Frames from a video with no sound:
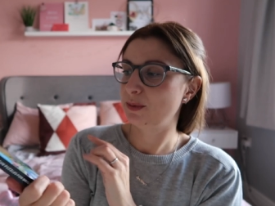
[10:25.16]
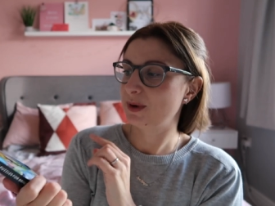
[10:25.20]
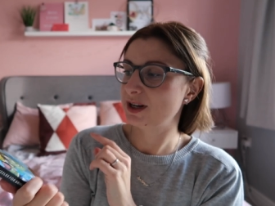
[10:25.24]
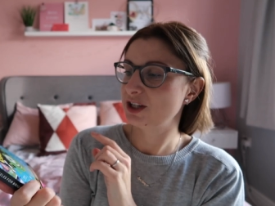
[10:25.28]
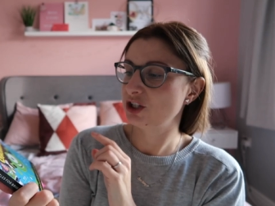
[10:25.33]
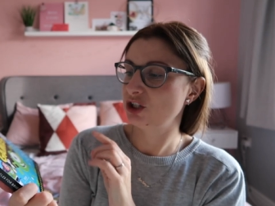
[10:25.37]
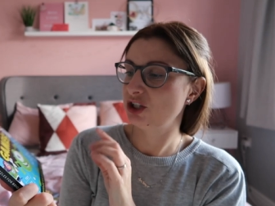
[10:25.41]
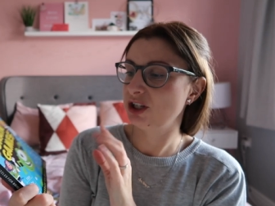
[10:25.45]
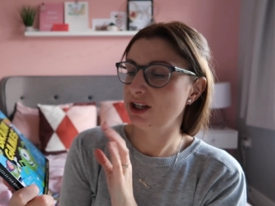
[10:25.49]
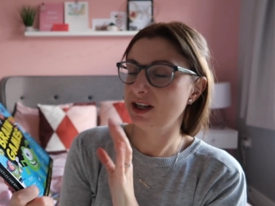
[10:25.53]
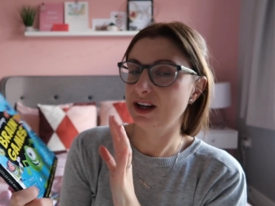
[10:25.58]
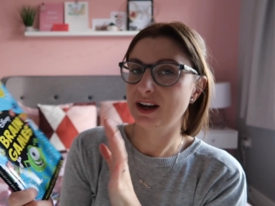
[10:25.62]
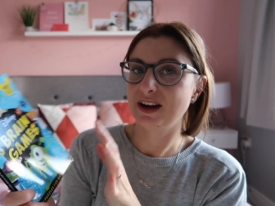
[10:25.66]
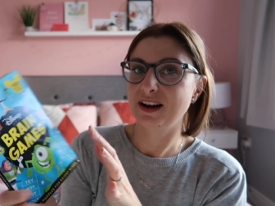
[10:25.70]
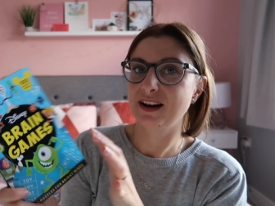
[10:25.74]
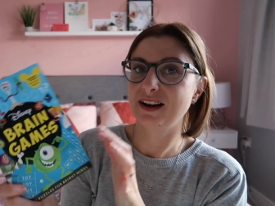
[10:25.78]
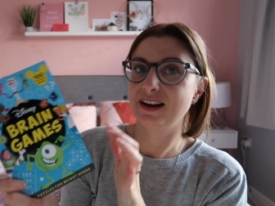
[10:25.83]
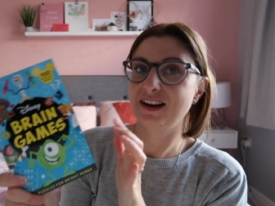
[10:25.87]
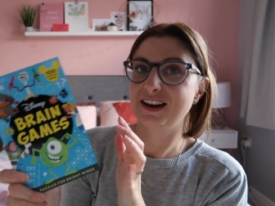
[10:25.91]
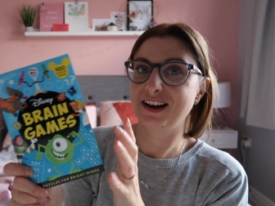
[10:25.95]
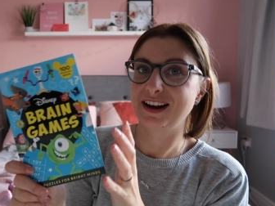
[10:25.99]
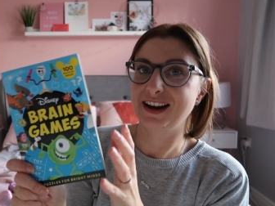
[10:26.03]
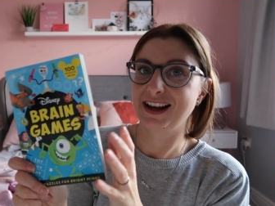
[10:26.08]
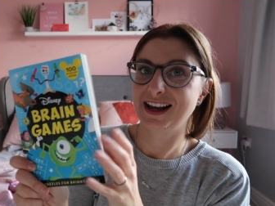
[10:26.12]
when she hurt
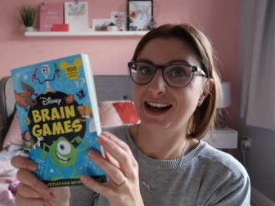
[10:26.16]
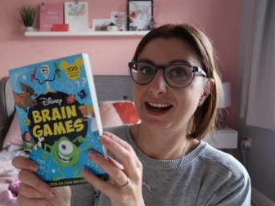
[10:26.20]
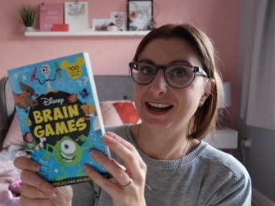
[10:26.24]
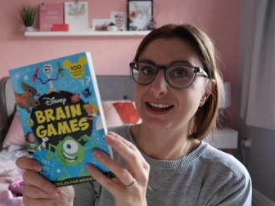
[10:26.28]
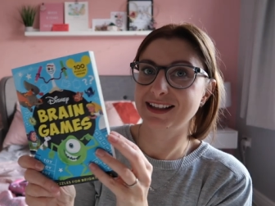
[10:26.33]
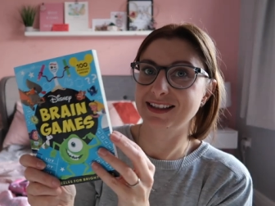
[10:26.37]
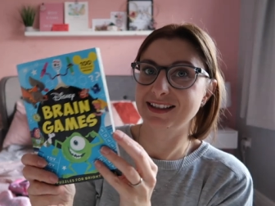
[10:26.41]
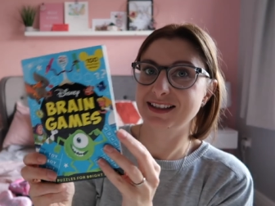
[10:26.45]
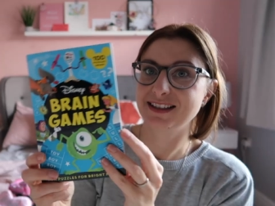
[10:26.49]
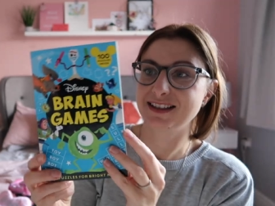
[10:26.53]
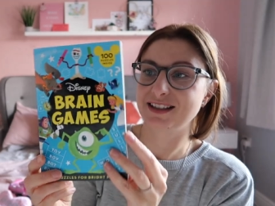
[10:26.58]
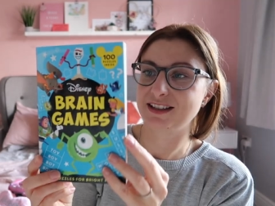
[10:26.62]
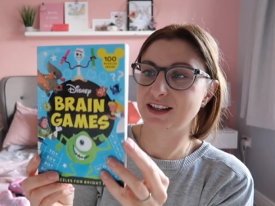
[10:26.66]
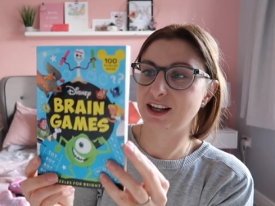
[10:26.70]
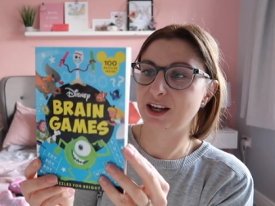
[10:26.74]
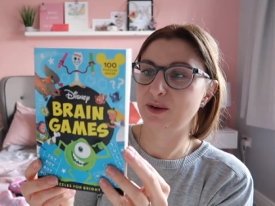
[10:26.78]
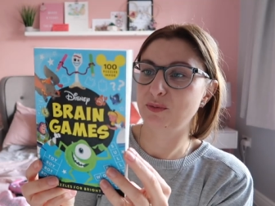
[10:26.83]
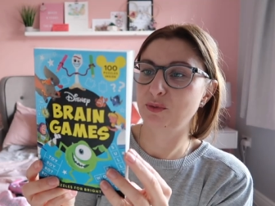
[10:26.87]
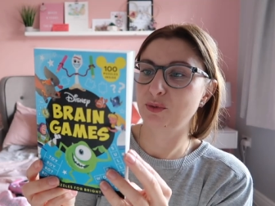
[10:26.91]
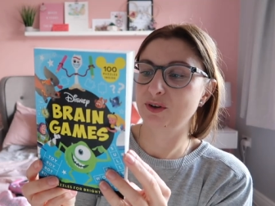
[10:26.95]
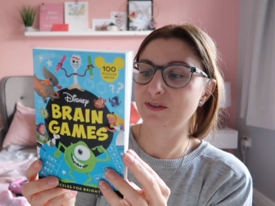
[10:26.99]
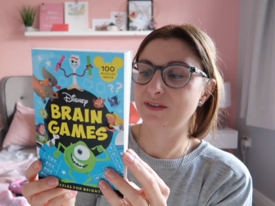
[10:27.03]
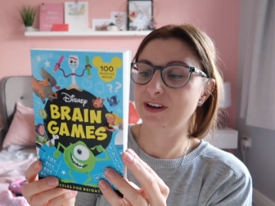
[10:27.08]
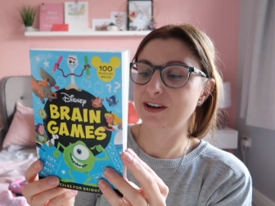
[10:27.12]
her hand,
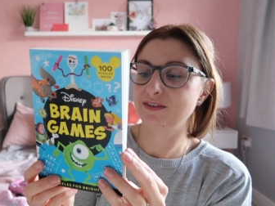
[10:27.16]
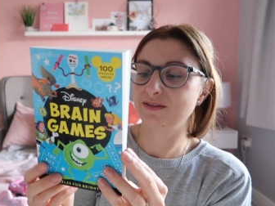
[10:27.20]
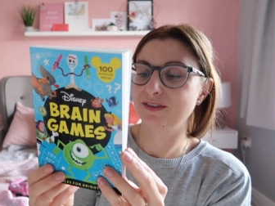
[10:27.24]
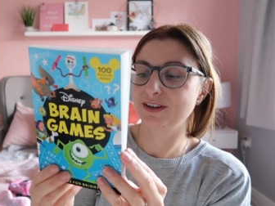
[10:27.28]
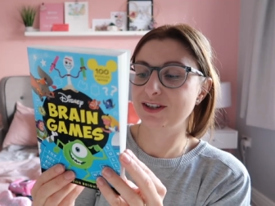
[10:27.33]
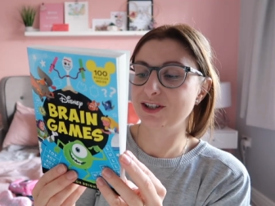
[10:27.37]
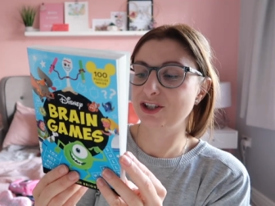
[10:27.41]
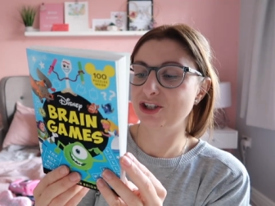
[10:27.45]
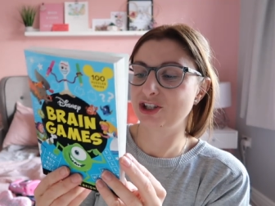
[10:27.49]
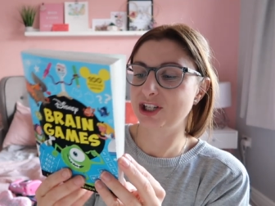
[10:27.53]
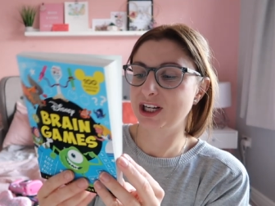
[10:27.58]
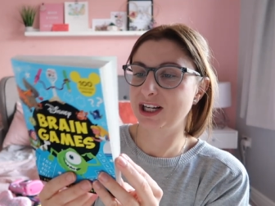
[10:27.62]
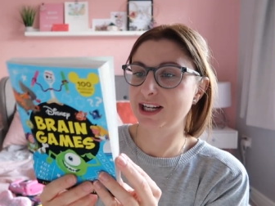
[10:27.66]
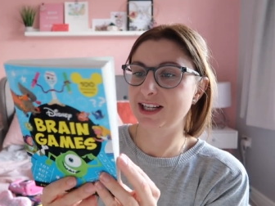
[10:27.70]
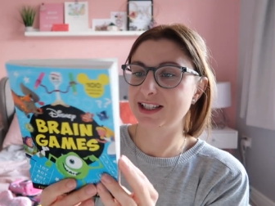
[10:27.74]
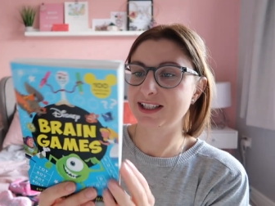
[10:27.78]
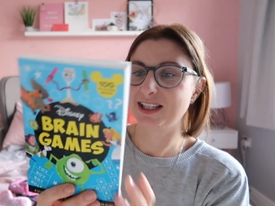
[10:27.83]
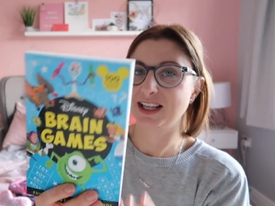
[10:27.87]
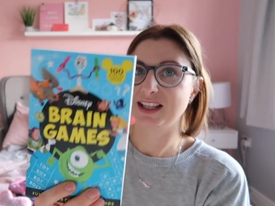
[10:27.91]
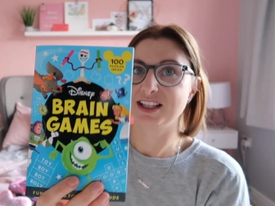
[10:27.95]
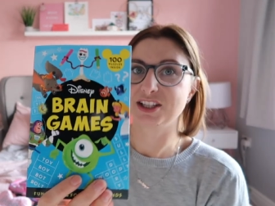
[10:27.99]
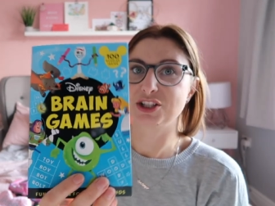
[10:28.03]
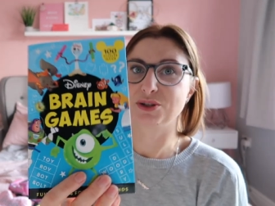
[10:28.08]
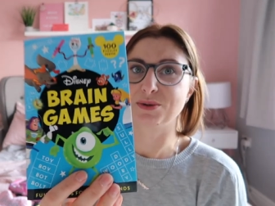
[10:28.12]
one of our friends, Jenna,
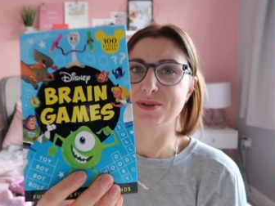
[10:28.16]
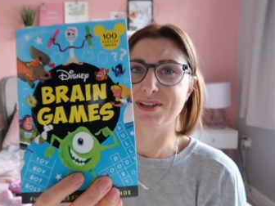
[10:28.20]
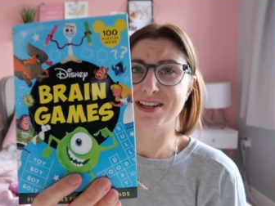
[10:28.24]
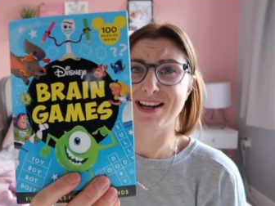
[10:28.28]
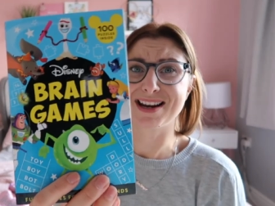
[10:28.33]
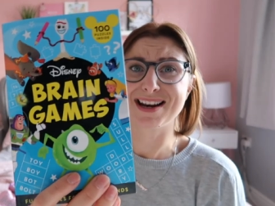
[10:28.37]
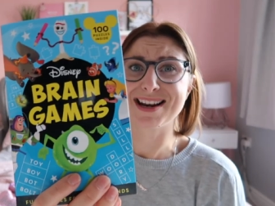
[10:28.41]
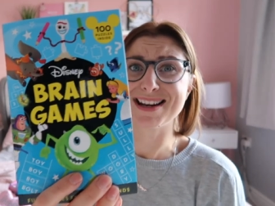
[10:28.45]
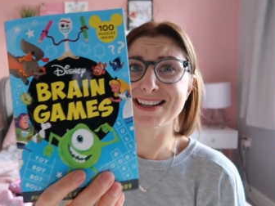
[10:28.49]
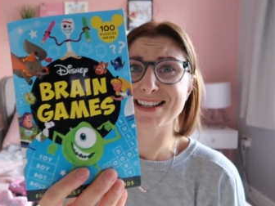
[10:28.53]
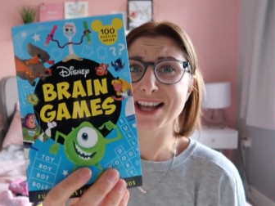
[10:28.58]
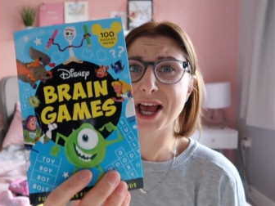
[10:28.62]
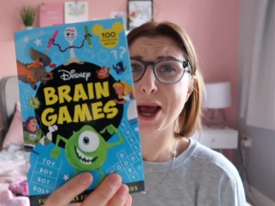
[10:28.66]
sent this to us, and it's